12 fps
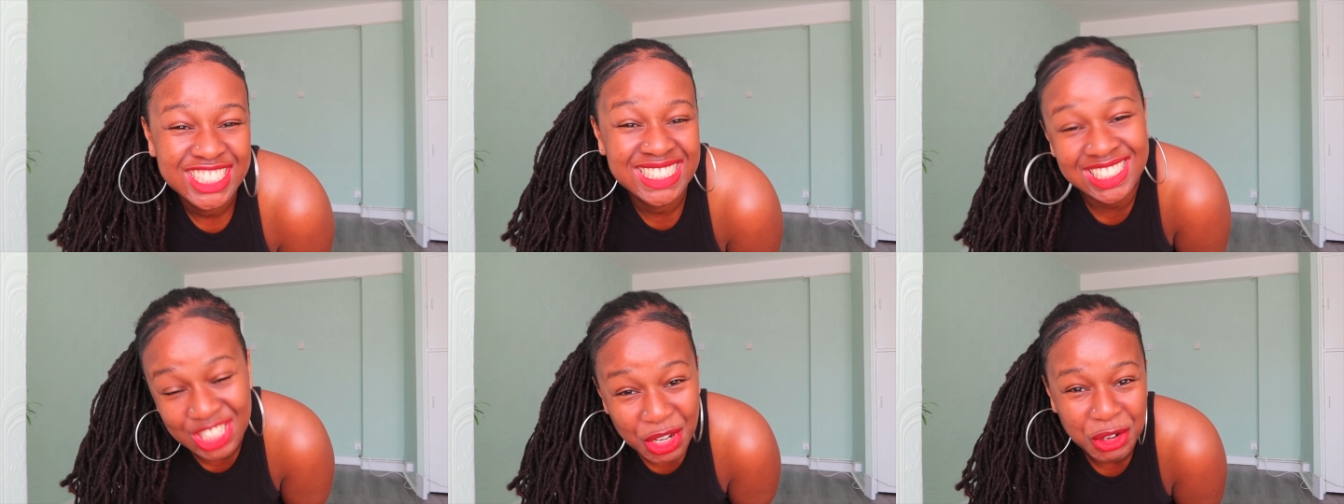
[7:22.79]

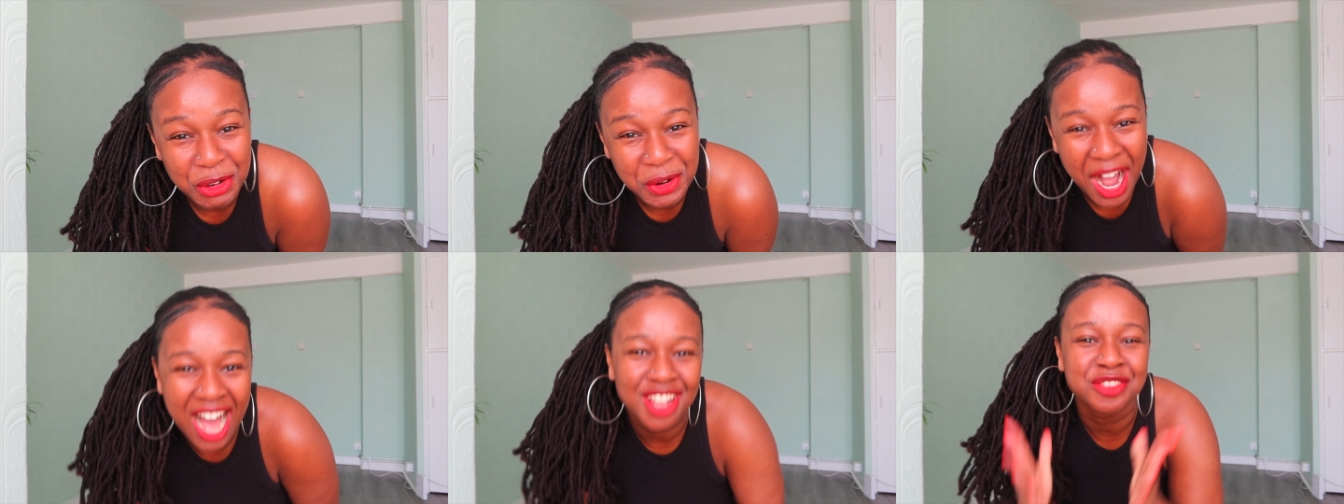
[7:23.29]
So
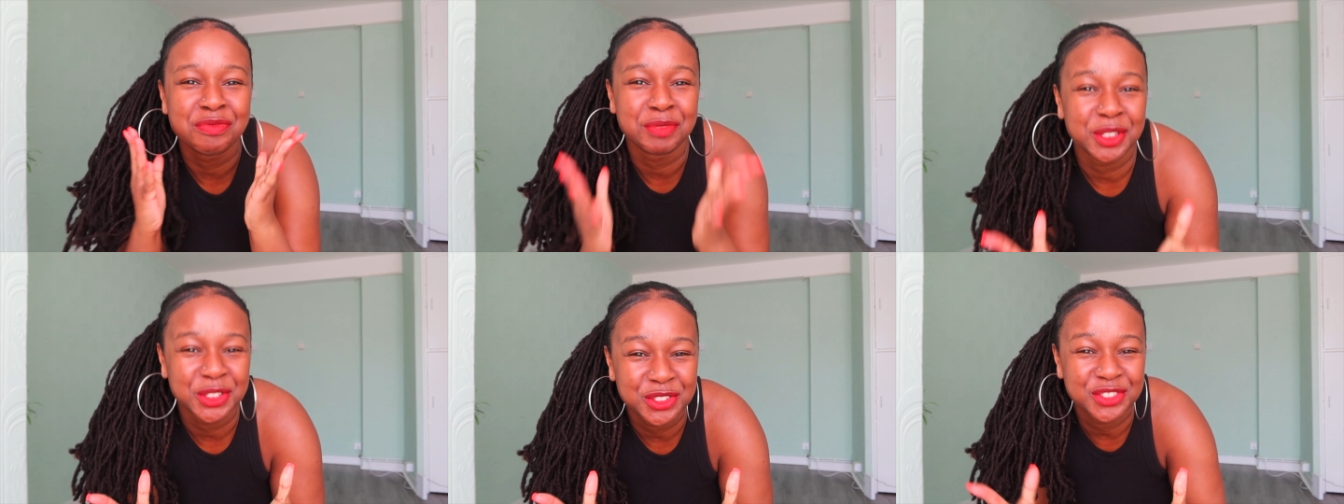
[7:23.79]
I've
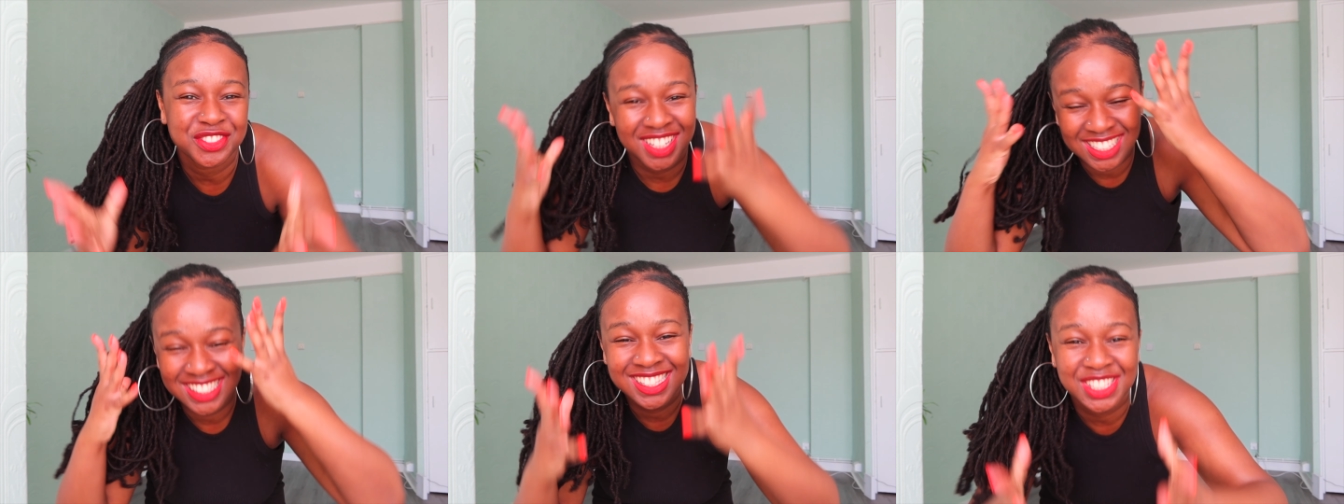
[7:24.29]
moved
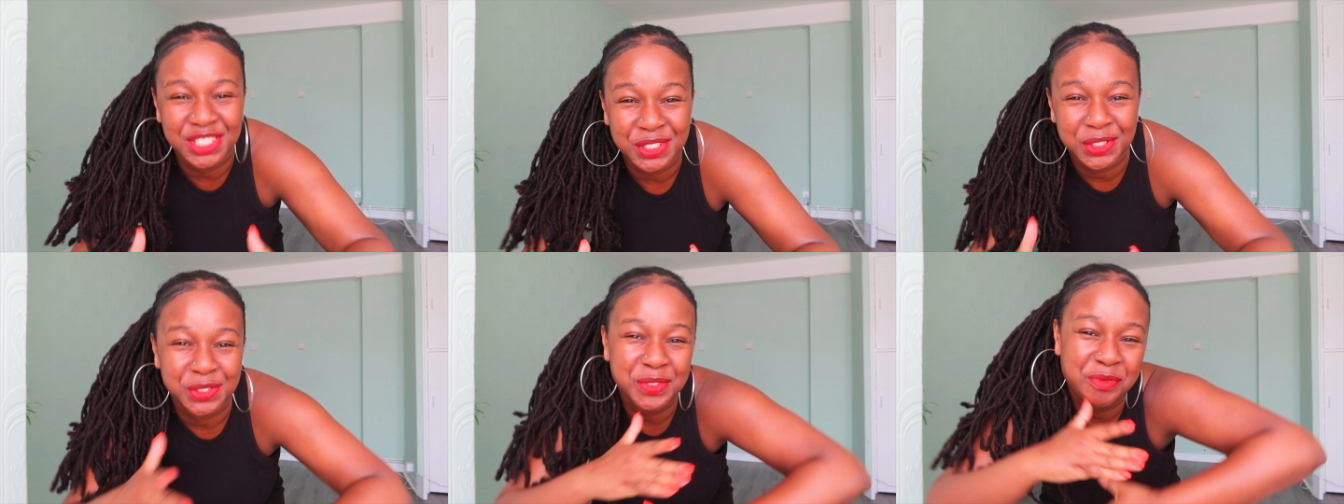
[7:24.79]

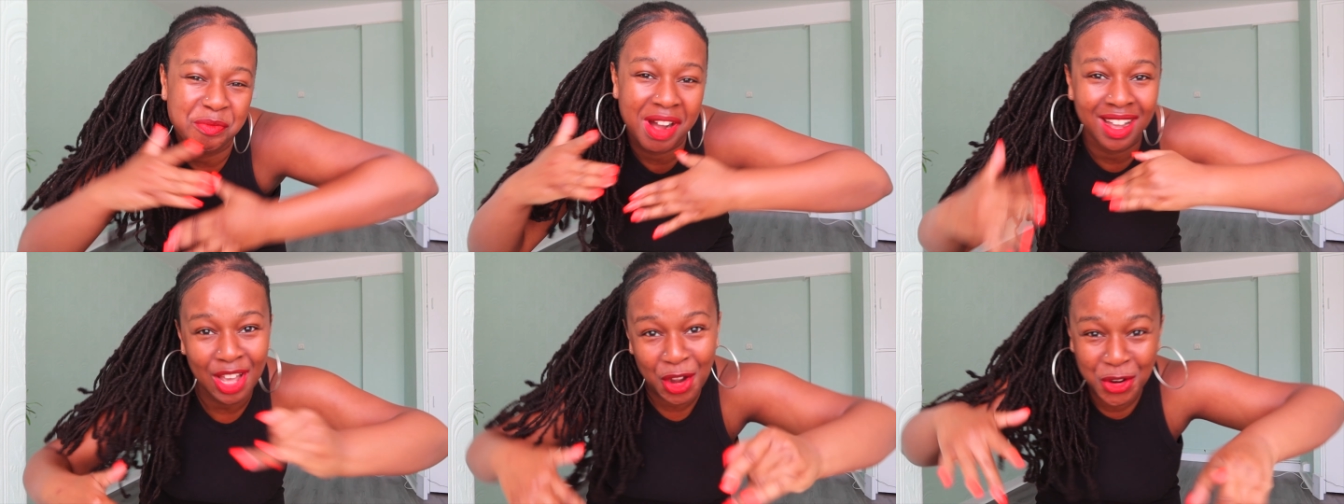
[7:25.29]
into
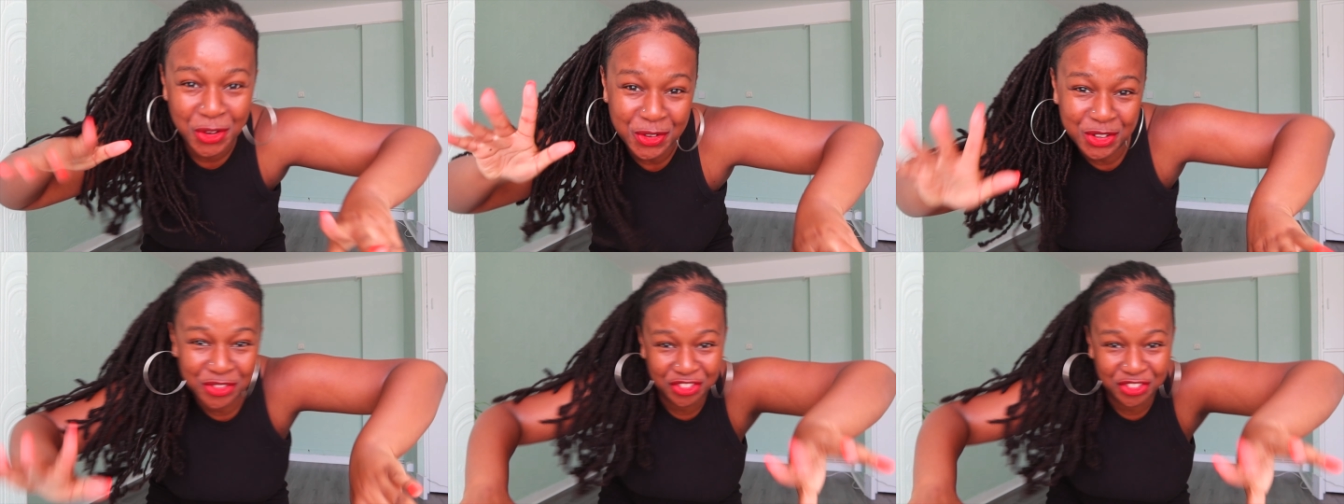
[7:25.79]
my own